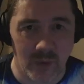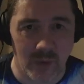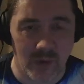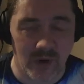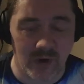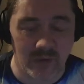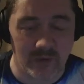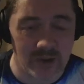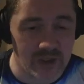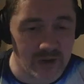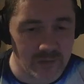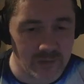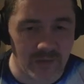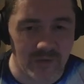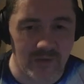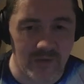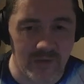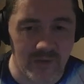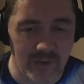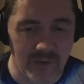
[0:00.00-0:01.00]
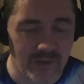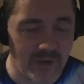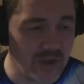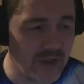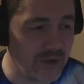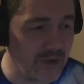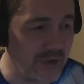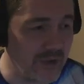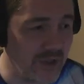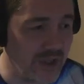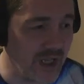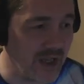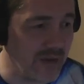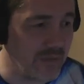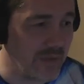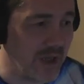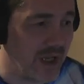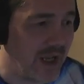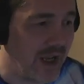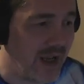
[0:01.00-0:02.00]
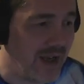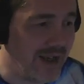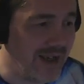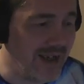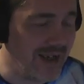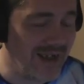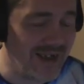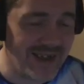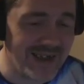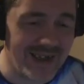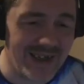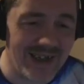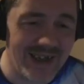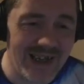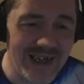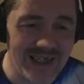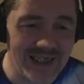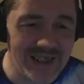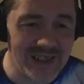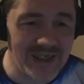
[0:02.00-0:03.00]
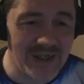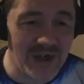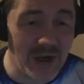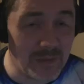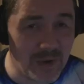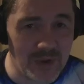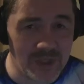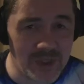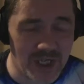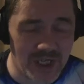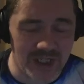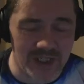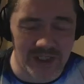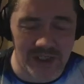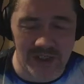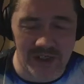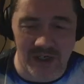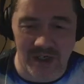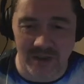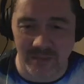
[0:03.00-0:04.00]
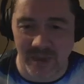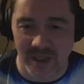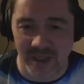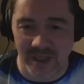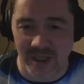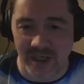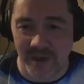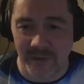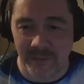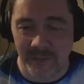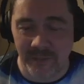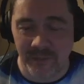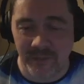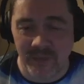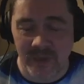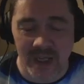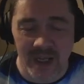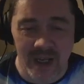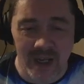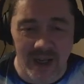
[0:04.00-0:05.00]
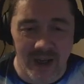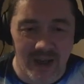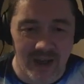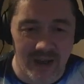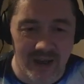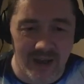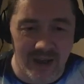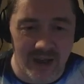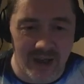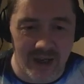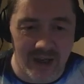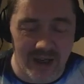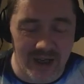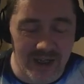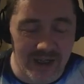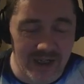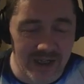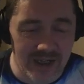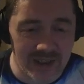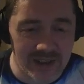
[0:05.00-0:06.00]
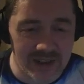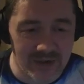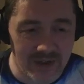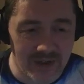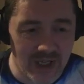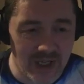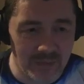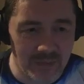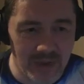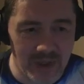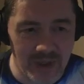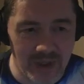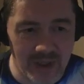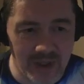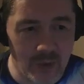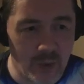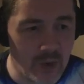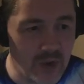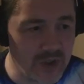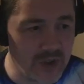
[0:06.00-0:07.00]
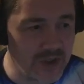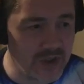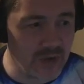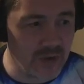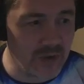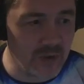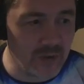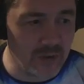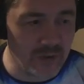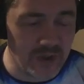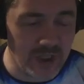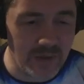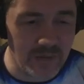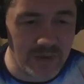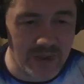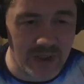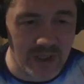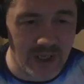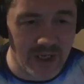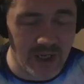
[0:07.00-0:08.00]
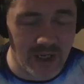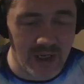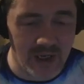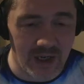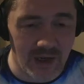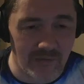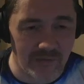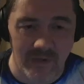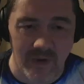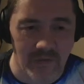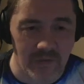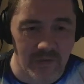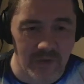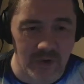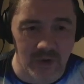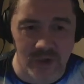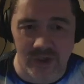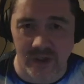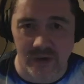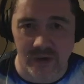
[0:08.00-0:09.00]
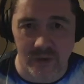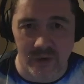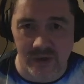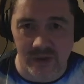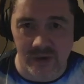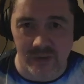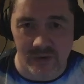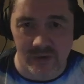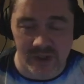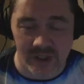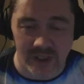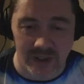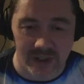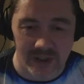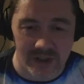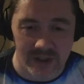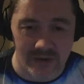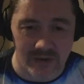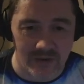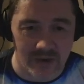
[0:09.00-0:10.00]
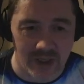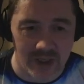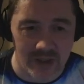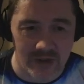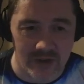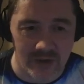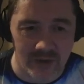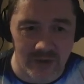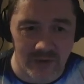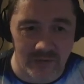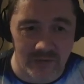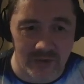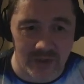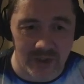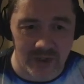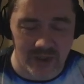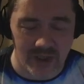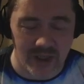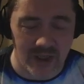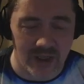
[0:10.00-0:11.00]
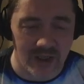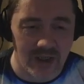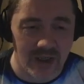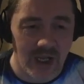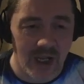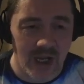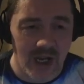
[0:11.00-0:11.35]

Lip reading: with wyverns. It's my favourite thing to do in the game. So I'm always going to get distracted by that. So yeah, but the Quetzal taming that, I've never used the Quetzal since, so I shouldn't have done that.